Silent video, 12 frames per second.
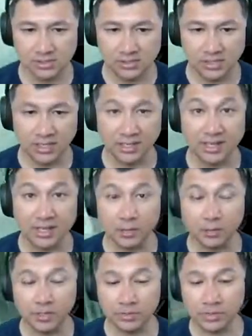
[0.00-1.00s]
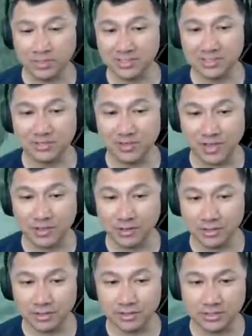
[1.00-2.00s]
And I can't wait to actually try all
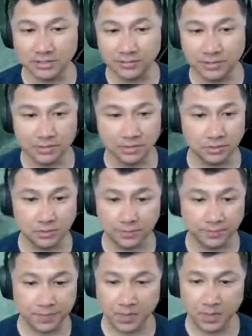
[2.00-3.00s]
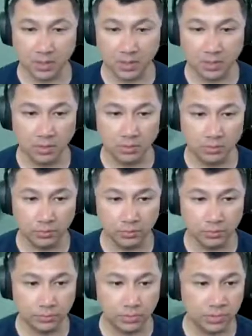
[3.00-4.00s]
this Civil
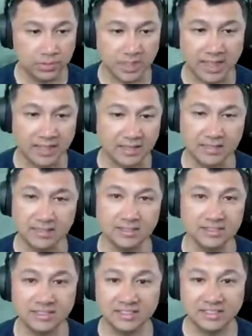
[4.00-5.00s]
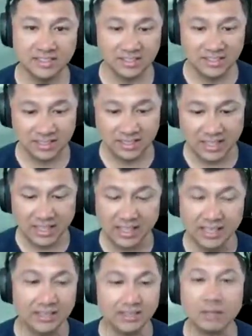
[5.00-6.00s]
War tech
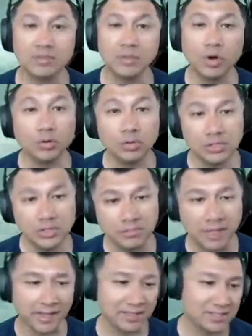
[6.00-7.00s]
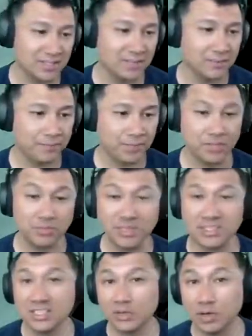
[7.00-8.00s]
in some of the older mechs,
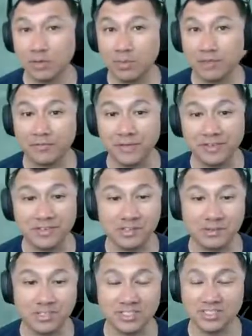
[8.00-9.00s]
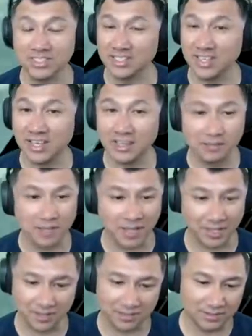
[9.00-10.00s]
especially one of my favorite, which is the Jaeger mech.
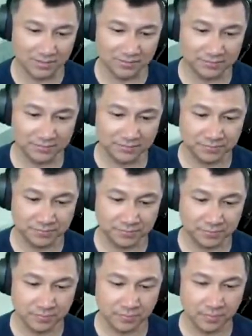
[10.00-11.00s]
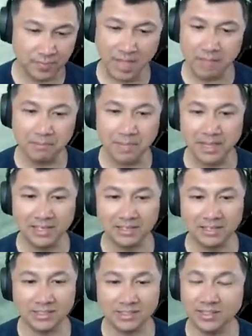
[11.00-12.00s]
I pilot
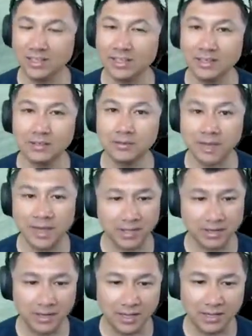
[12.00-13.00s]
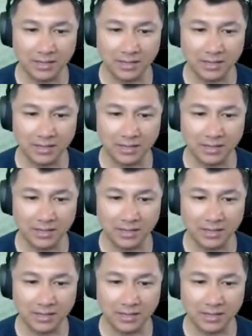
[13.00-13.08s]
a Jaeger mech like